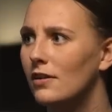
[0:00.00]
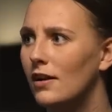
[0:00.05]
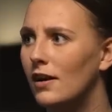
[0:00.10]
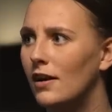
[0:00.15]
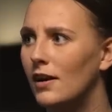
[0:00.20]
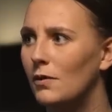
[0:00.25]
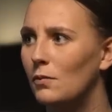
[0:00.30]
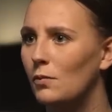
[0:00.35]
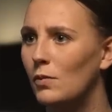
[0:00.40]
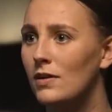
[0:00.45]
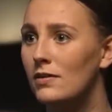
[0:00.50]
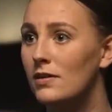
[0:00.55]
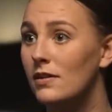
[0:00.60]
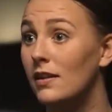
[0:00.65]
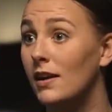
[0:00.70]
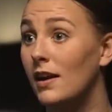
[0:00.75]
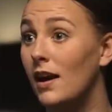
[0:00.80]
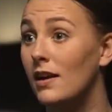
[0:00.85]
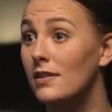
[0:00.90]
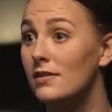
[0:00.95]
Um, we see
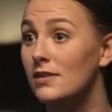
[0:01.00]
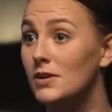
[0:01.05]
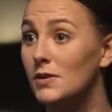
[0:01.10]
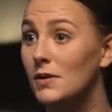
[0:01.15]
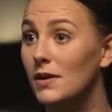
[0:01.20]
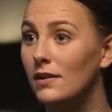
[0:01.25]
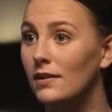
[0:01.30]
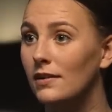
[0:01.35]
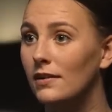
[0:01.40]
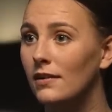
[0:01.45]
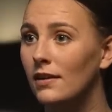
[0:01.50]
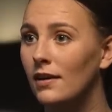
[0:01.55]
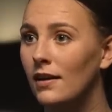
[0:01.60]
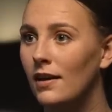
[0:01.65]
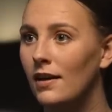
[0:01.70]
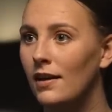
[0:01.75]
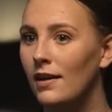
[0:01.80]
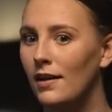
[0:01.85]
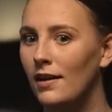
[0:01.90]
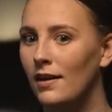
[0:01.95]
the guys do it, and
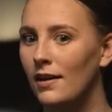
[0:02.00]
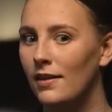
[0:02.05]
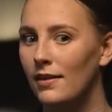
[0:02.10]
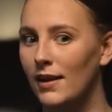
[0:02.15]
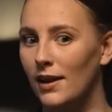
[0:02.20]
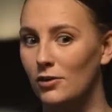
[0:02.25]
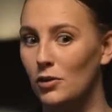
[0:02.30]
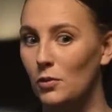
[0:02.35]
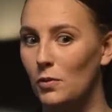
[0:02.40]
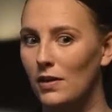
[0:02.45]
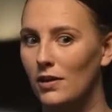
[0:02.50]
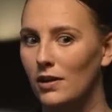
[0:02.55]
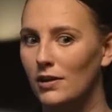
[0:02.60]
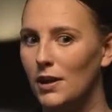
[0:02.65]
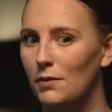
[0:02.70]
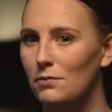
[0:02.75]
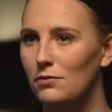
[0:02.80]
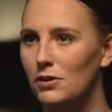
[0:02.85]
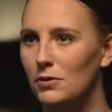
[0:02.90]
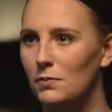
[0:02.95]
that's who we
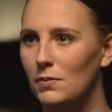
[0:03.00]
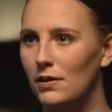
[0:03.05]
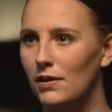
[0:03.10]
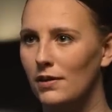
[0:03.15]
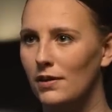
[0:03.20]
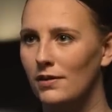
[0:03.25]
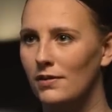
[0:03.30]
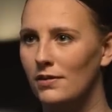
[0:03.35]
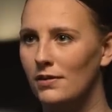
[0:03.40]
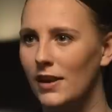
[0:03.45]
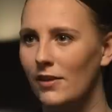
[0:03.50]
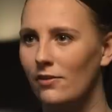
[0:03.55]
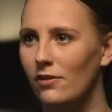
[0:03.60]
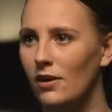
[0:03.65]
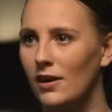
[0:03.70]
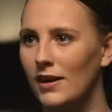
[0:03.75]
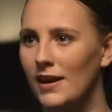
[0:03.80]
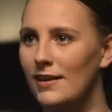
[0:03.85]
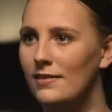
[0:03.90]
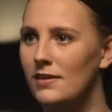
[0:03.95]
look up to, but it's
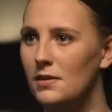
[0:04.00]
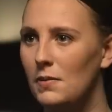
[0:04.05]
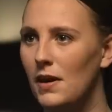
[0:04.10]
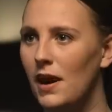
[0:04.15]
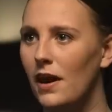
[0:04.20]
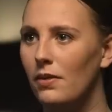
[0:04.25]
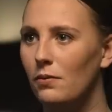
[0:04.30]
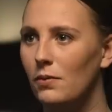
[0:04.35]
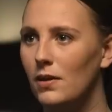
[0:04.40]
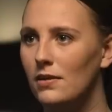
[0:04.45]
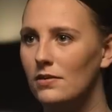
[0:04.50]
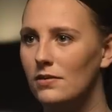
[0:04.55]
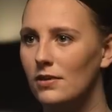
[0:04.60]
never an easy pathway.